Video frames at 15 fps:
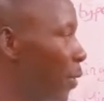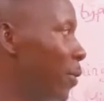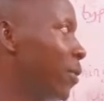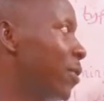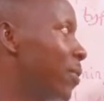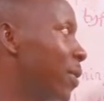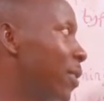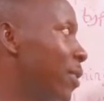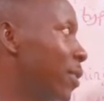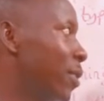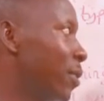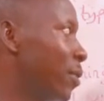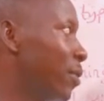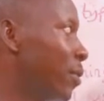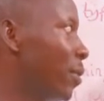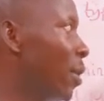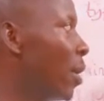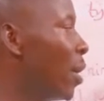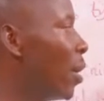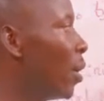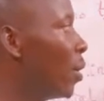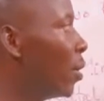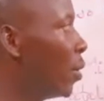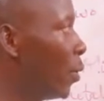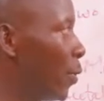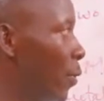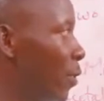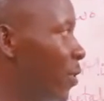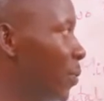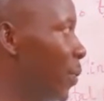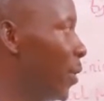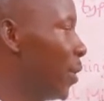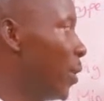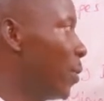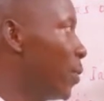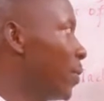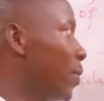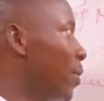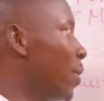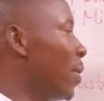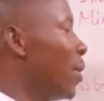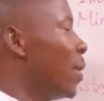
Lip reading: those materials or those minerals.